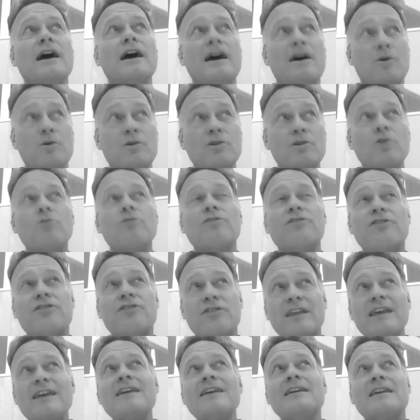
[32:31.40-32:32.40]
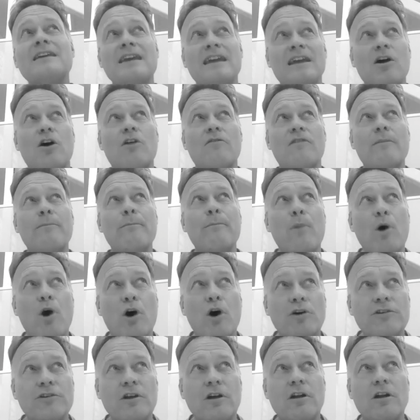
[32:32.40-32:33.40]
or your thinking of a
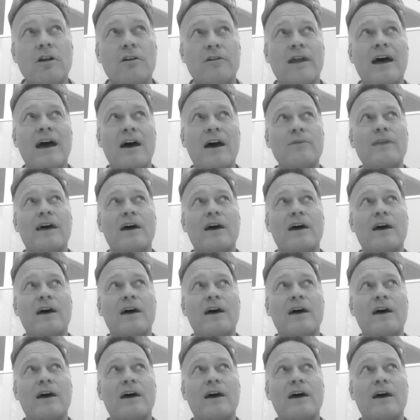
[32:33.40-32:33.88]
model on how